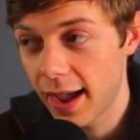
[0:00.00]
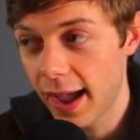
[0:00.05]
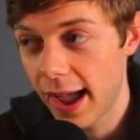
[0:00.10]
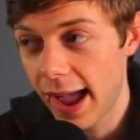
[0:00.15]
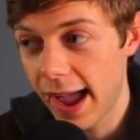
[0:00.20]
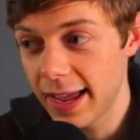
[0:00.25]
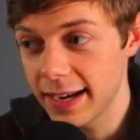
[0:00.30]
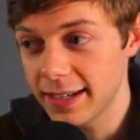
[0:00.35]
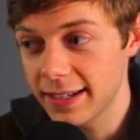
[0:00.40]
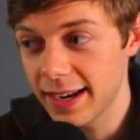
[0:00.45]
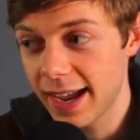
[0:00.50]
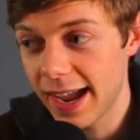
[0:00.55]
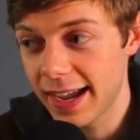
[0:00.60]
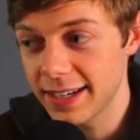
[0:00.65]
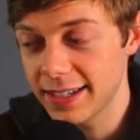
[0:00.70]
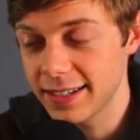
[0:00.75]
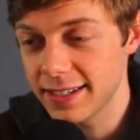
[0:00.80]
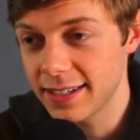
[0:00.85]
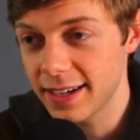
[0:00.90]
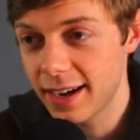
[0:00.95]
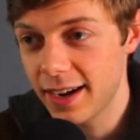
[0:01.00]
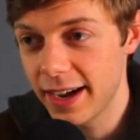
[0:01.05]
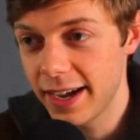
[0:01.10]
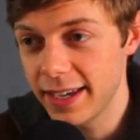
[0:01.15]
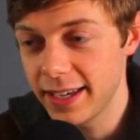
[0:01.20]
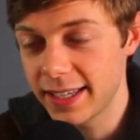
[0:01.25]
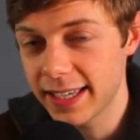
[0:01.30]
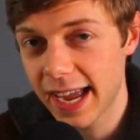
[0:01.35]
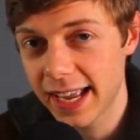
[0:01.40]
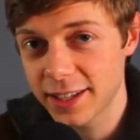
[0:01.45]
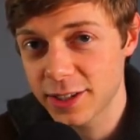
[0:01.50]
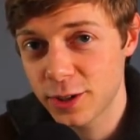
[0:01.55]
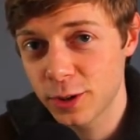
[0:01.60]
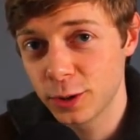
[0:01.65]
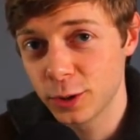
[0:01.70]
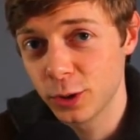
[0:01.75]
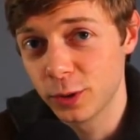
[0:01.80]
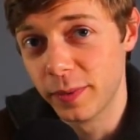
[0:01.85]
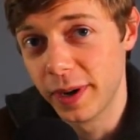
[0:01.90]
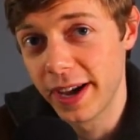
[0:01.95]
And I
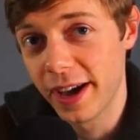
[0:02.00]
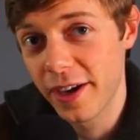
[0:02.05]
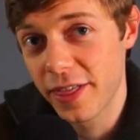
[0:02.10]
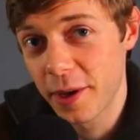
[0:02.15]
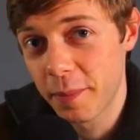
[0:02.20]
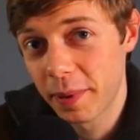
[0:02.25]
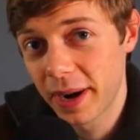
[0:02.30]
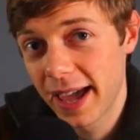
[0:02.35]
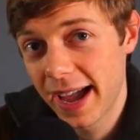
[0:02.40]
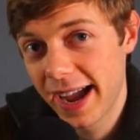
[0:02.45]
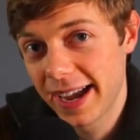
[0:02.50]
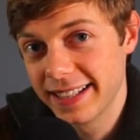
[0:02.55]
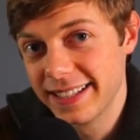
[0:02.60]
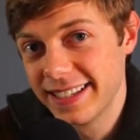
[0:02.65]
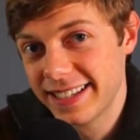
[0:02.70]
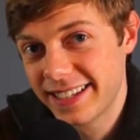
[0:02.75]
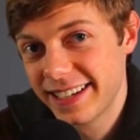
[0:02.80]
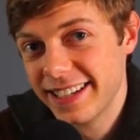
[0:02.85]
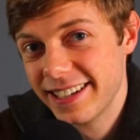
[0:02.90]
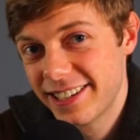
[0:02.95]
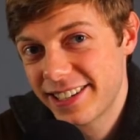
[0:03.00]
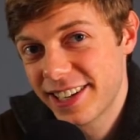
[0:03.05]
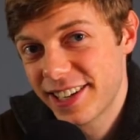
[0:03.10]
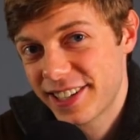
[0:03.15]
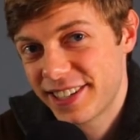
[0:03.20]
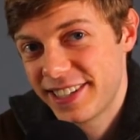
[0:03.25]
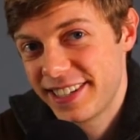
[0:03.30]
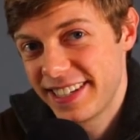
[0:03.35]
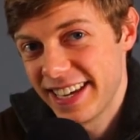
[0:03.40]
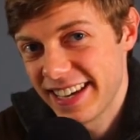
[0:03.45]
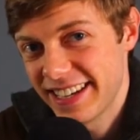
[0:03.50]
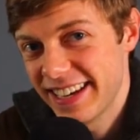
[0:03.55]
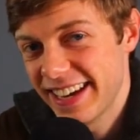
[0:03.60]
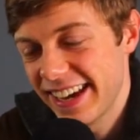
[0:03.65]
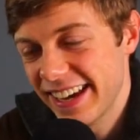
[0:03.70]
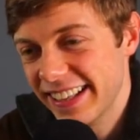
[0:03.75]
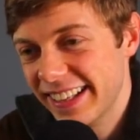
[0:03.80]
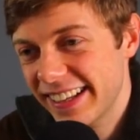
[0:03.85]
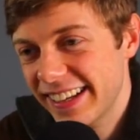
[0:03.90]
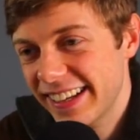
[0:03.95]
cancelled all my other plans and just did
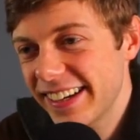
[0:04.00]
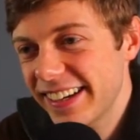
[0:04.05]
it,